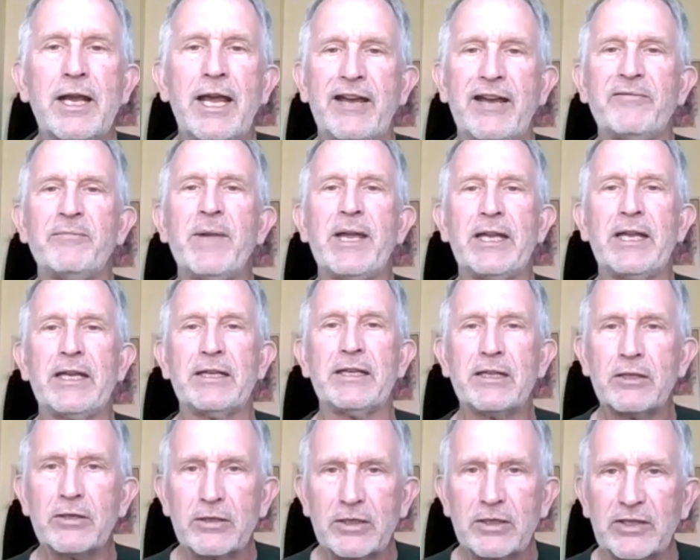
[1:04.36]
have made a
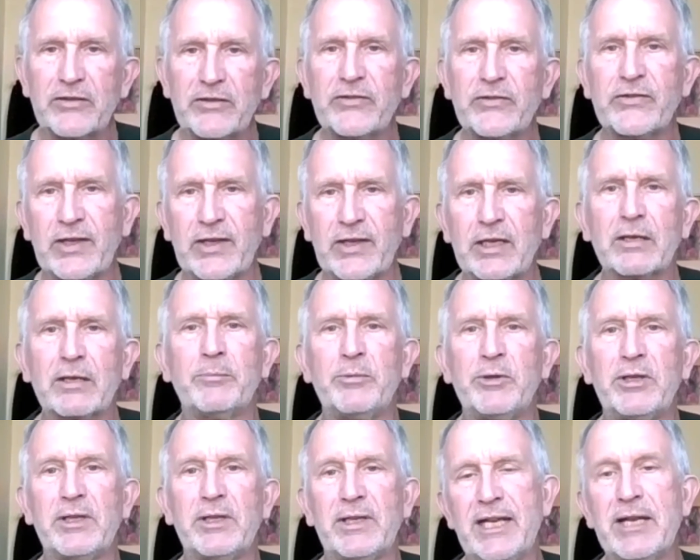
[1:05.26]

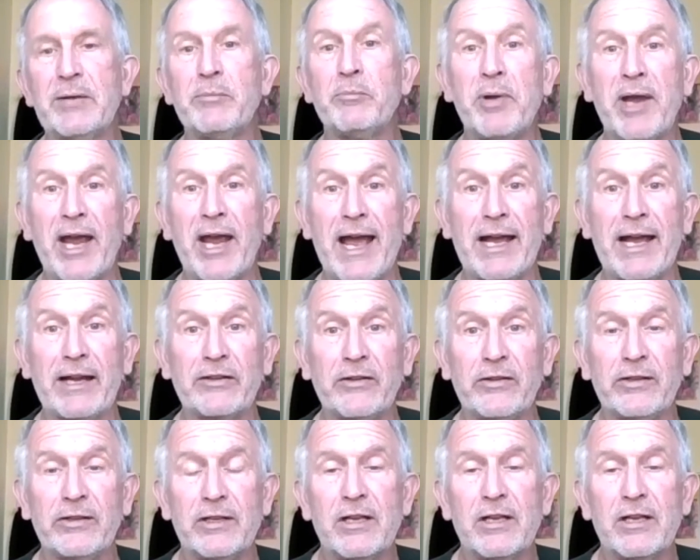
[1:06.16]
considerable
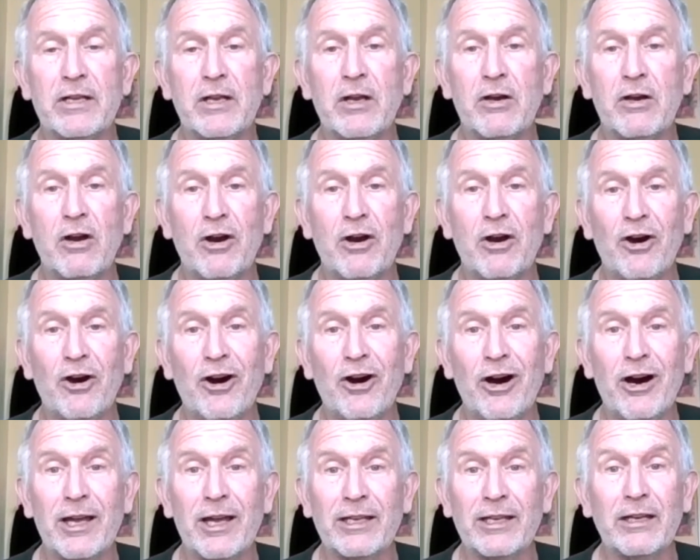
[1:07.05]
impact
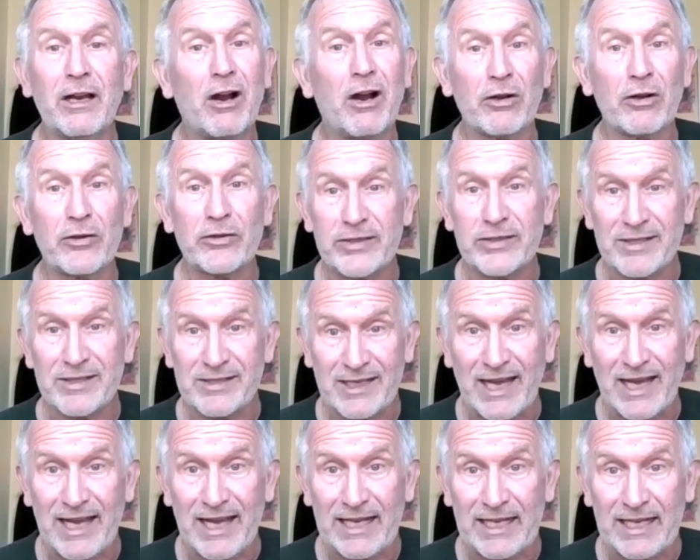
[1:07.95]
on our
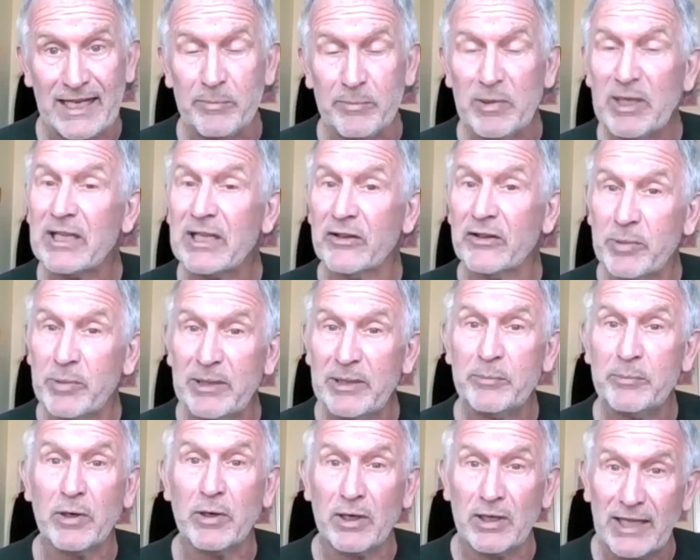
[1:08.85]
society because
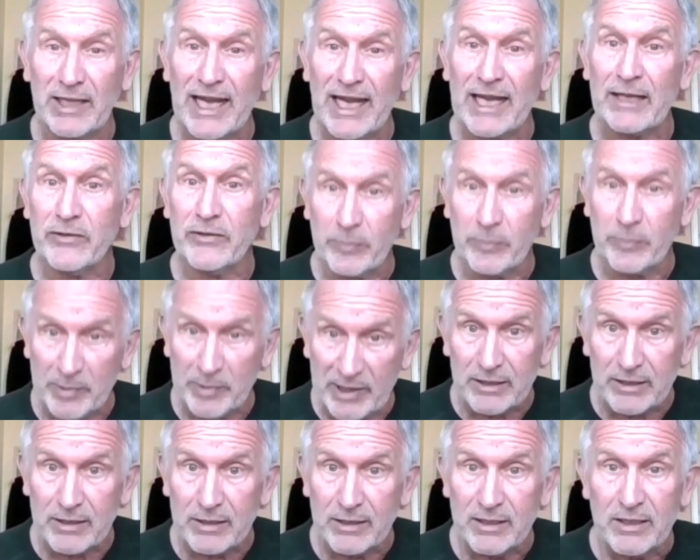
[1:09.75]
people are allowed to speak.
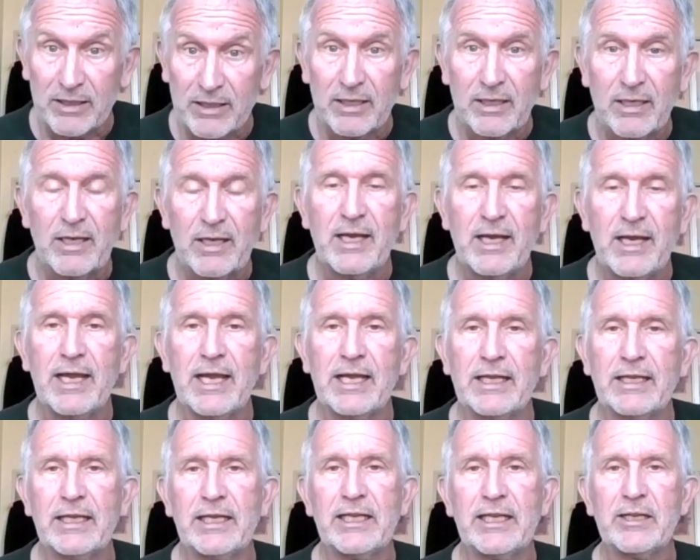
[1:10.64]

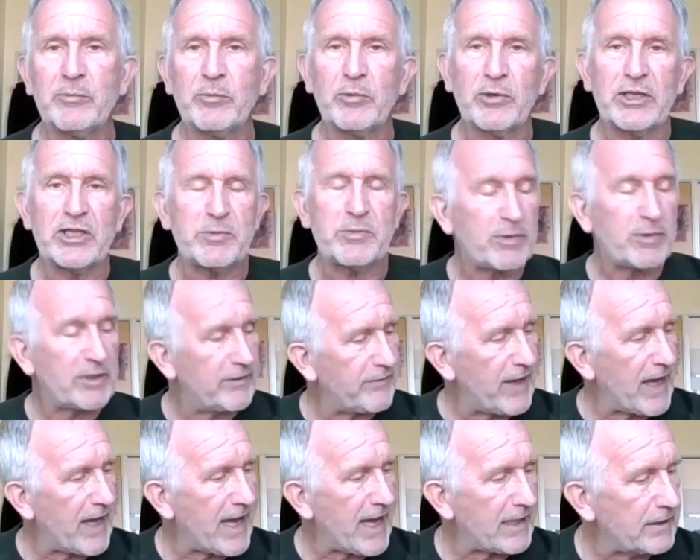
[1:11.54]
And any abridgment of
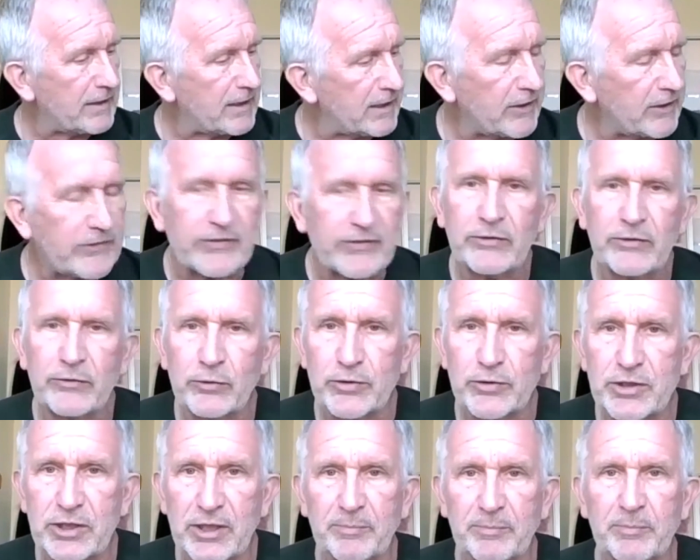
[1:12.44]
that, any
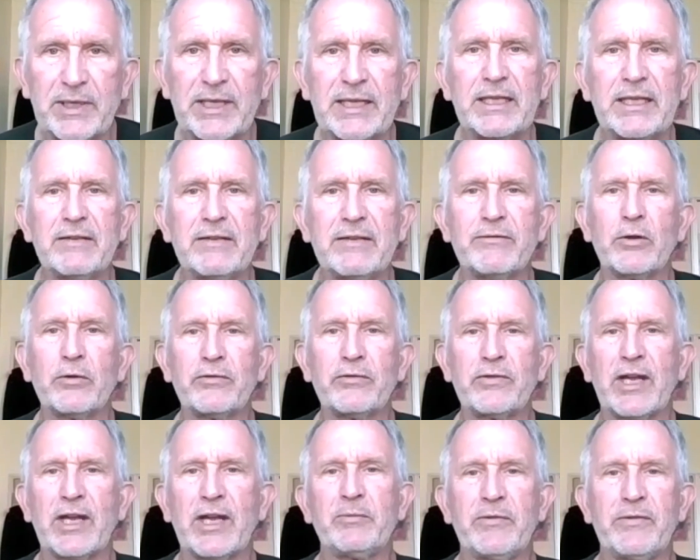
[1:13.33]
censorship, any of those
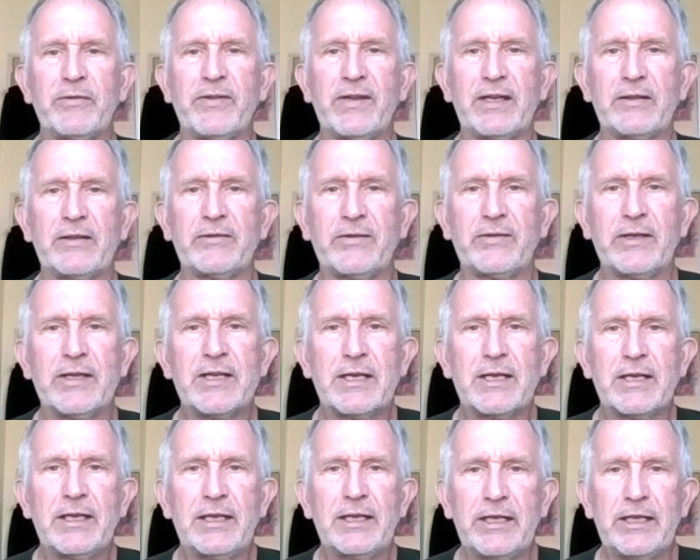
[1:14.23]
types of things
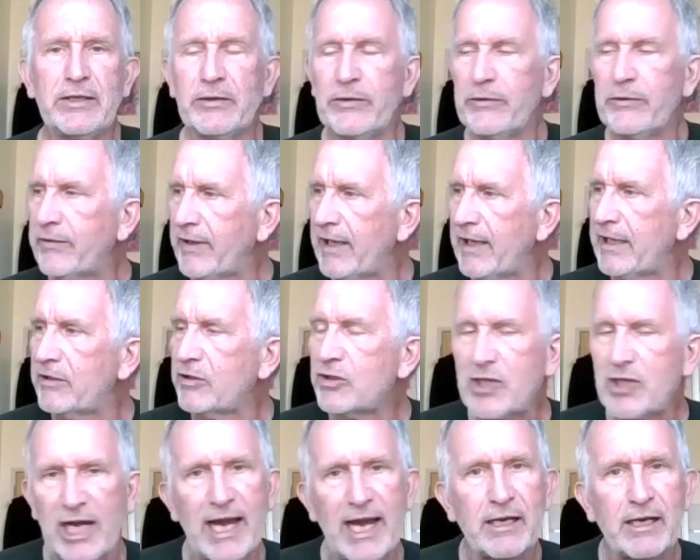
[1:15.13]
is a
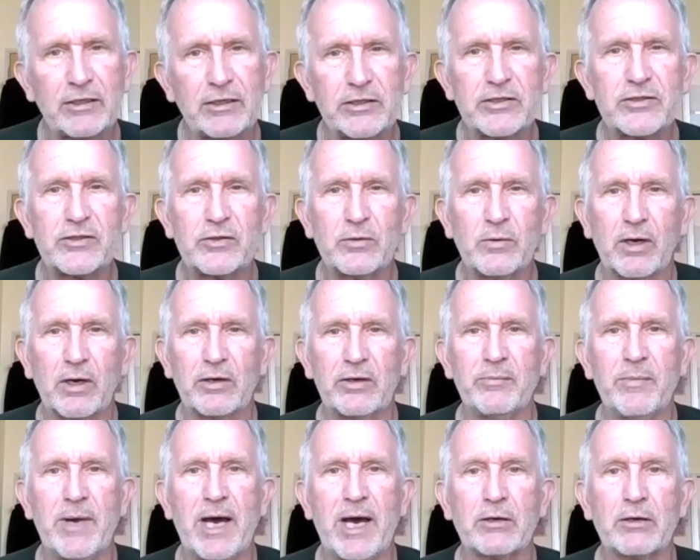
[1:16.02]
challenge to our
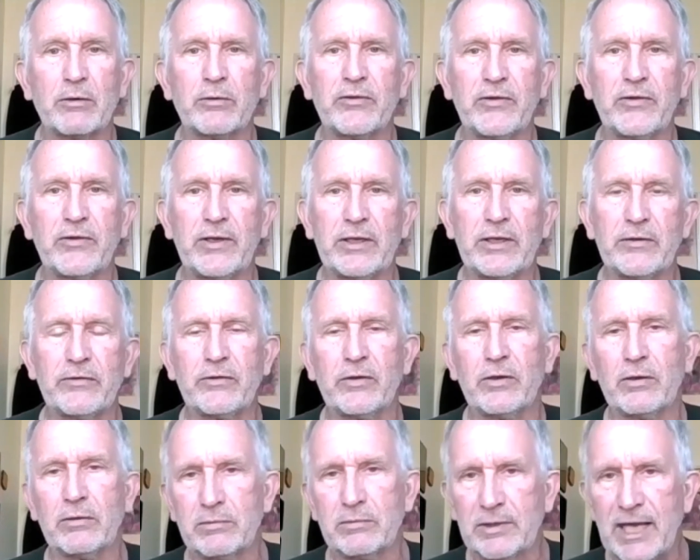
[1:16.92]
democracy. And
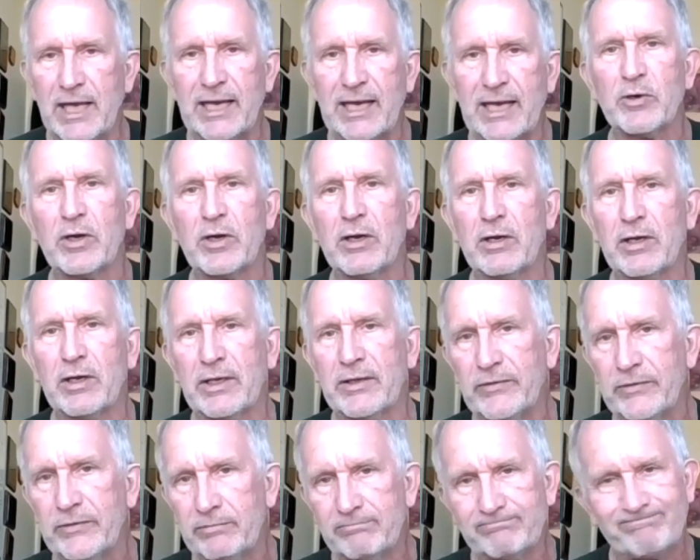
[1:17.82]
so
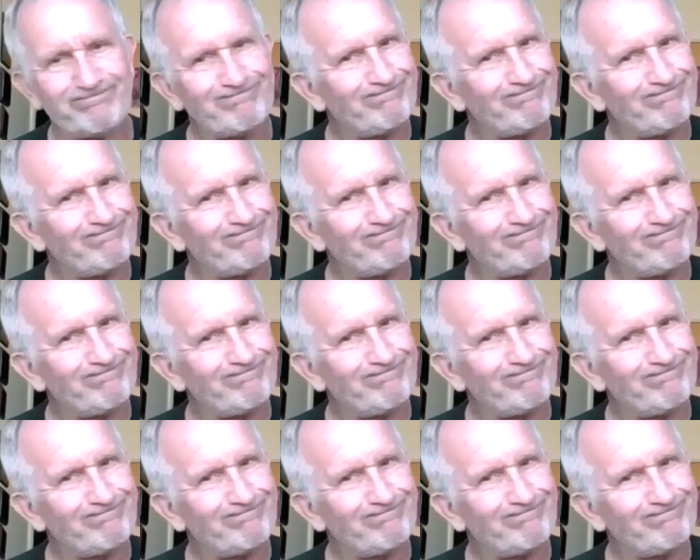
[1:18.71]
libraries,